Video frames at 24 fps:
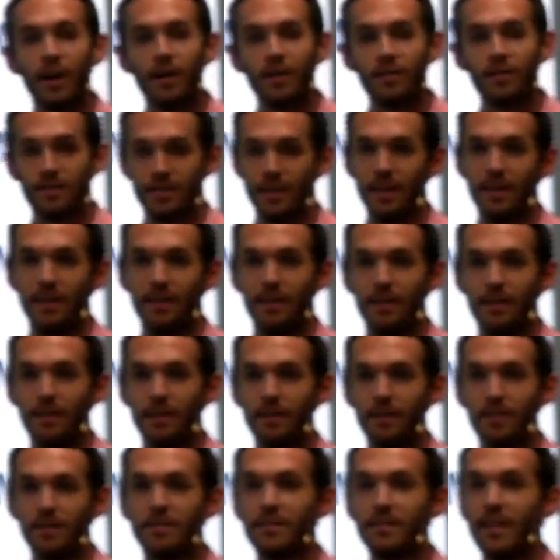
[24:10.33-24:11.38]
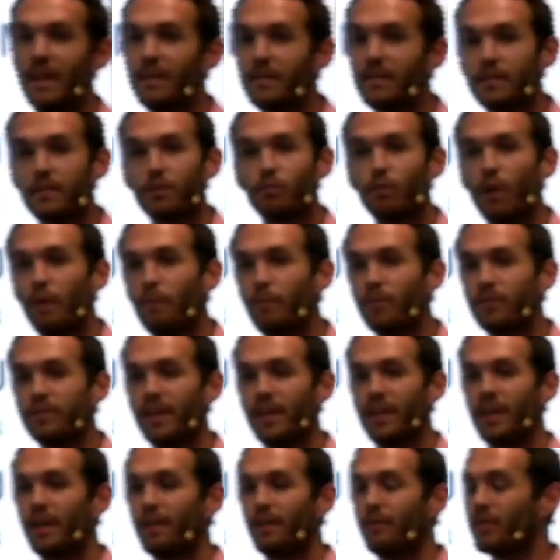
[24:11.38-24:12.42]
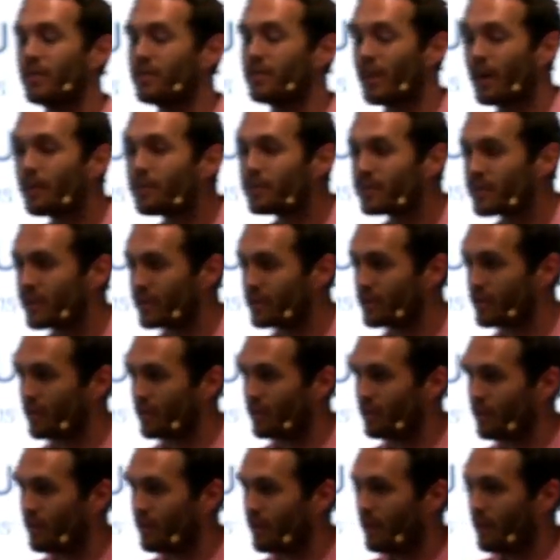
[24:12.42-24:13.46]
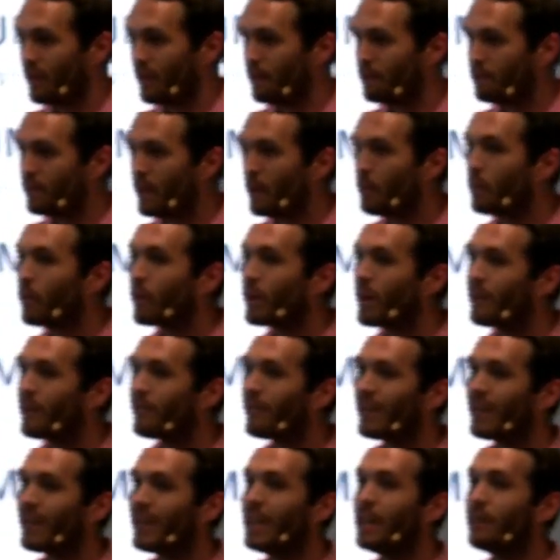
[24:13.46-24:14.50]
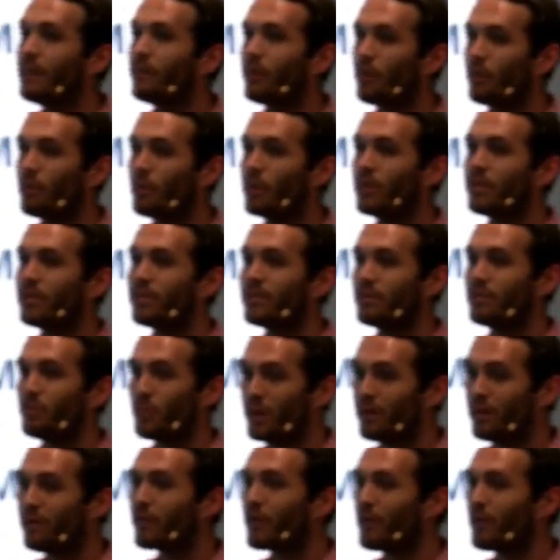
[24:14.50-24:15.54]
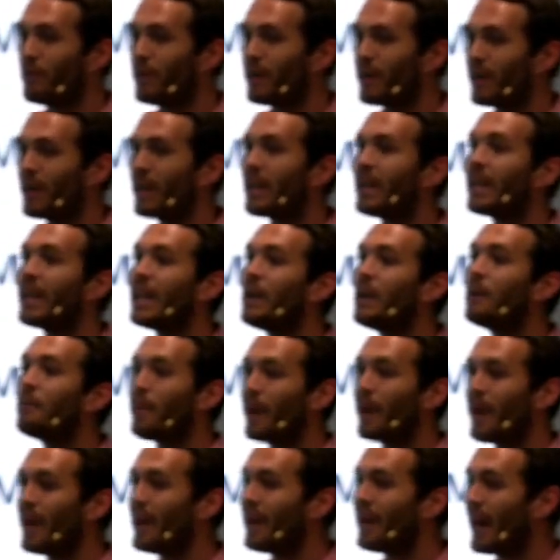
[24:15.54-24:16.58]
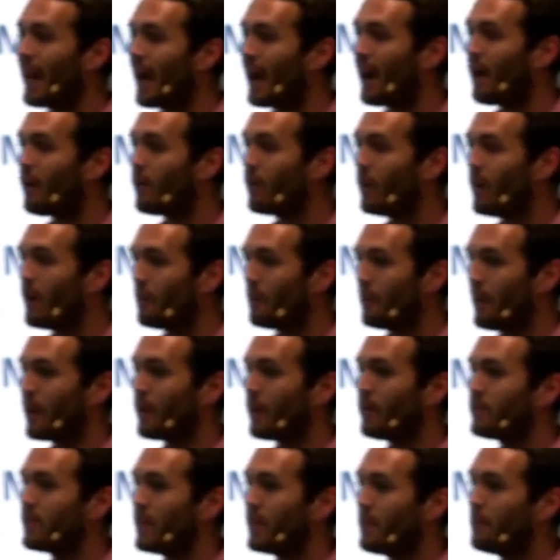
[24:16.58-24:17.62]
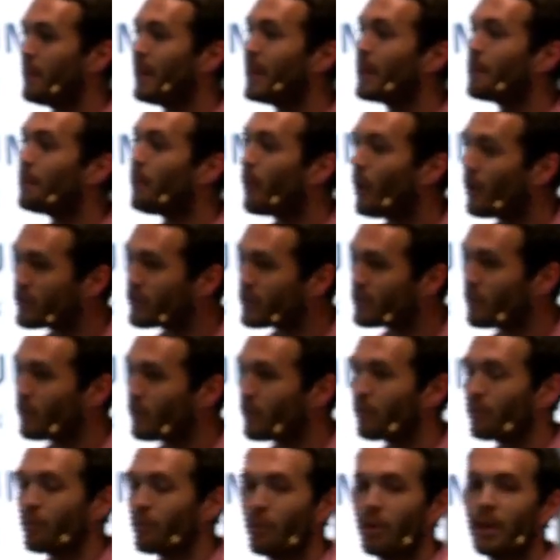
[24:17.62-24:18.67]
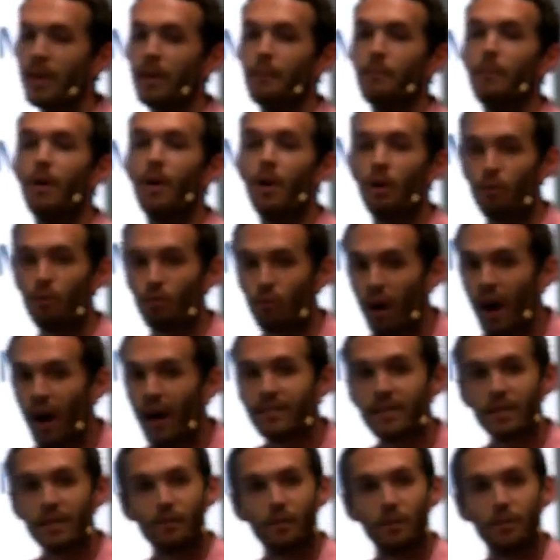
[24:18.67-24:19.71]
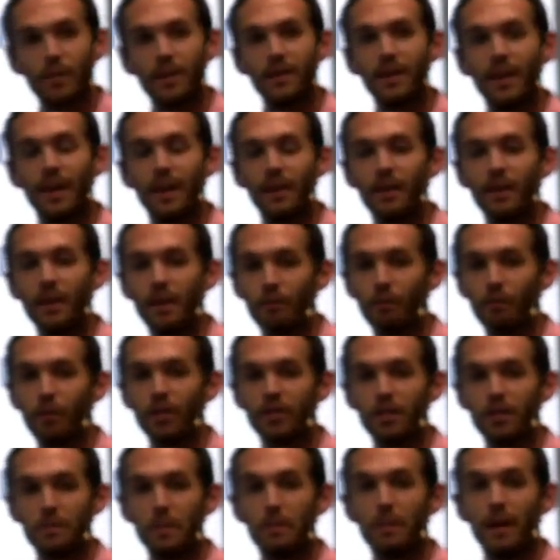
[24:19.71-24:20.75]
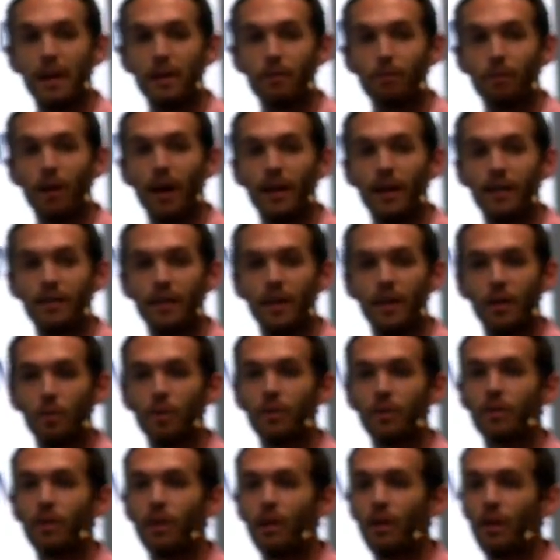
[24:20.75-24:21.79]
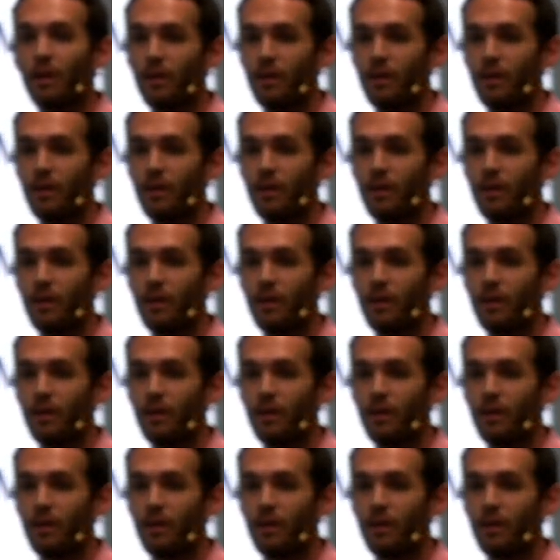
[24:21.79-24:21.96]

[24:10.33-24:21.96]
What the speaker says: sin, to stand as a representative, a substitute, that whatever evil we have committed, he paid our penalty and made it possible through him rising from the dead for us to be made right with God.